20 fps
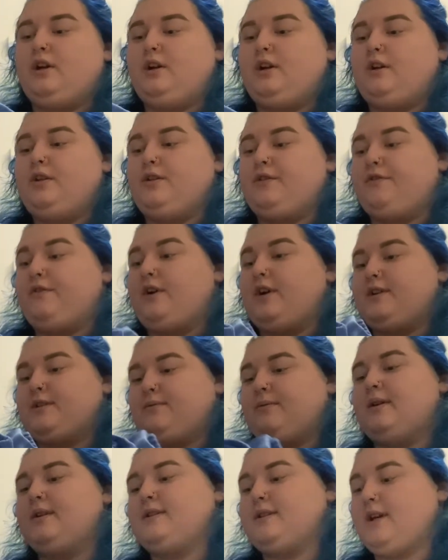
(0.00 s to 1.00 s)
the first
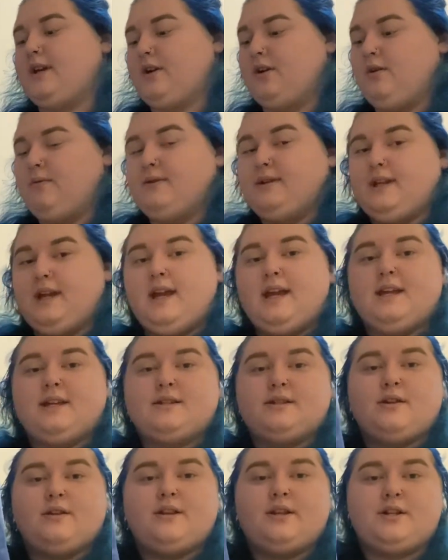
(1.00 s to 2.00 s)
ones, I got with these.
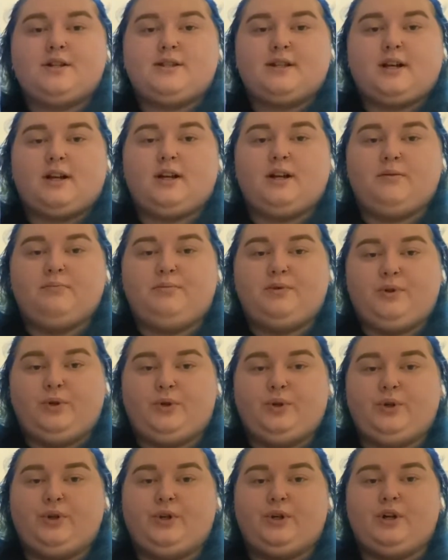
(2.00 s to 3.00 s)
So they're just like a
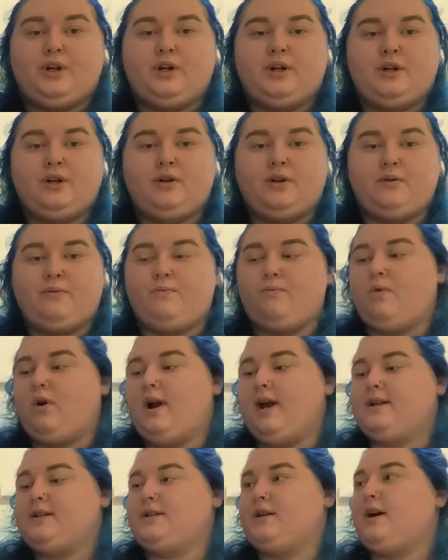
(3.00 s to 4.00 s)
blue and
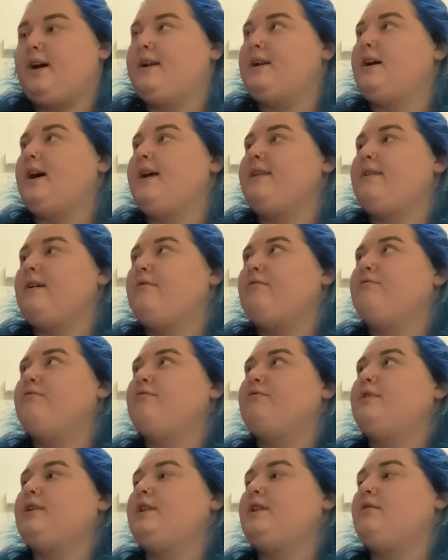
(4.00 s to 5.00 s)
white tie-dye. They're
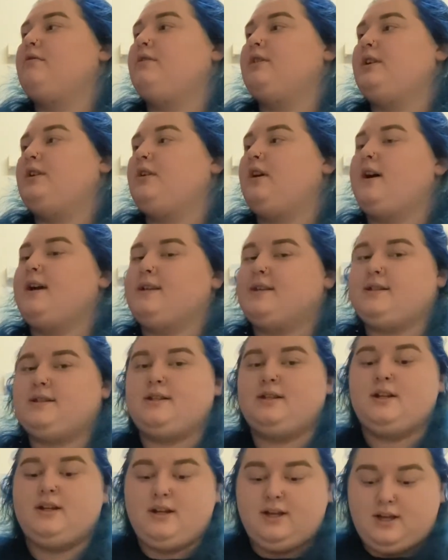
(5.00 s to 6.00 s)
really, really nice.
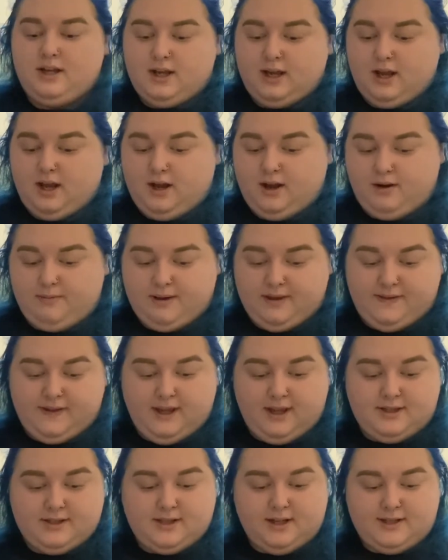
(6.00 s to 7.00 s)
And the
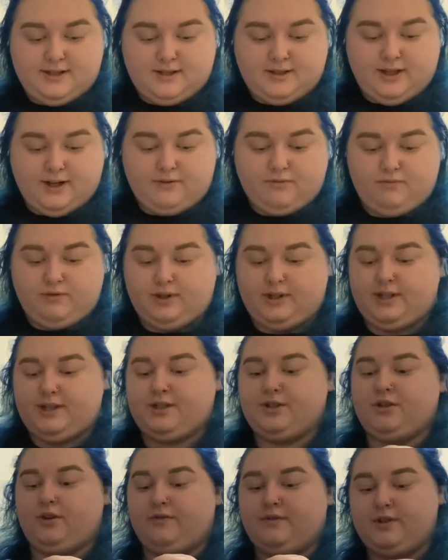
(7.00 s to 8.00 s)
inside's like really
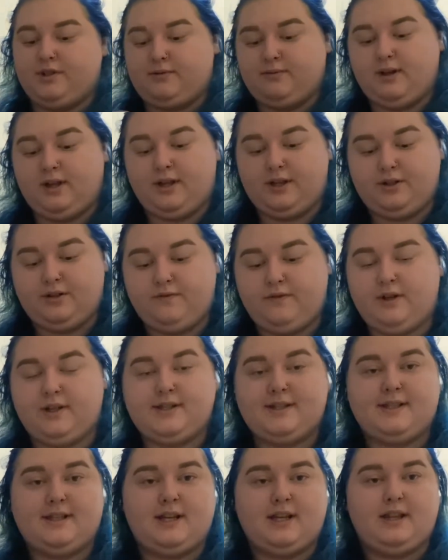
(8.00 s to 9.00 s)
soft as well. I don't know if you can
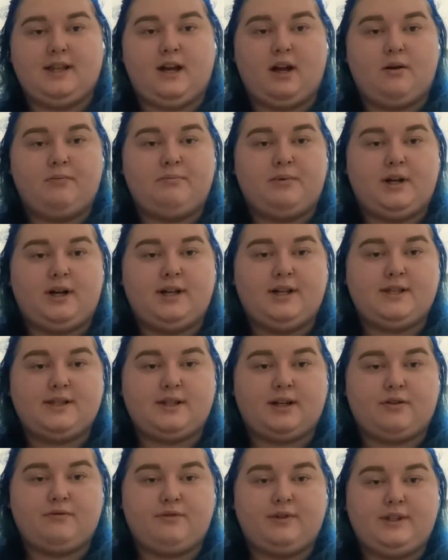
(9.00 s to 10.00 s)
see that, but it's
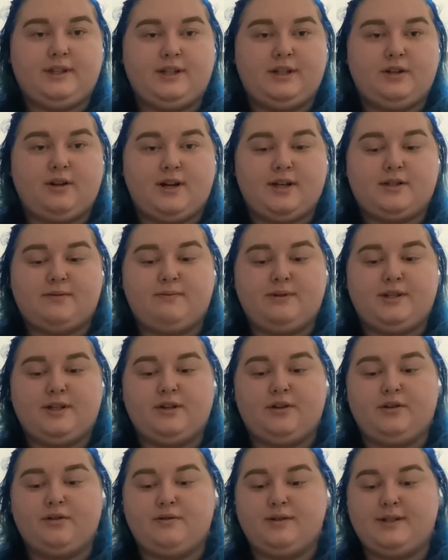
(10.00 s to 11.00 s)
like really nice
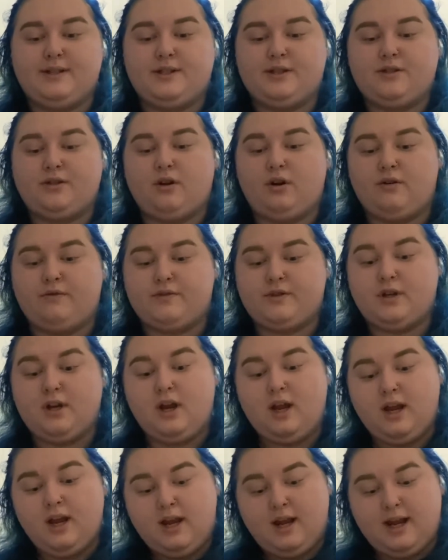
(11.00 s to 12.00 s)
material. It's soft.
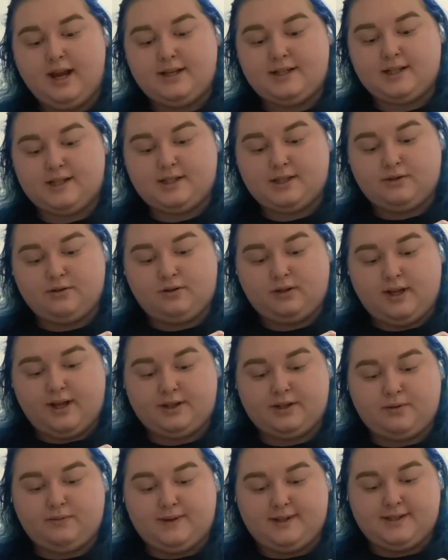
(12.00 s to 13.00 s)
It doesn't look like
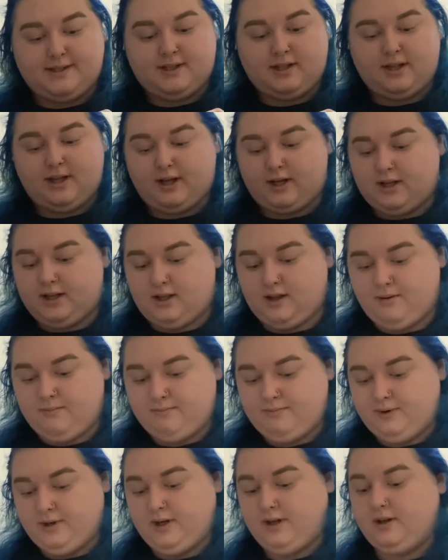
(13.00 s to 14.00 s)
the ones that like
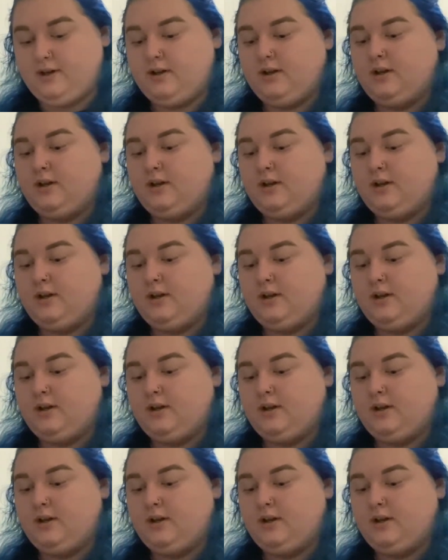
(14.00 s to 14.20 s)
clump and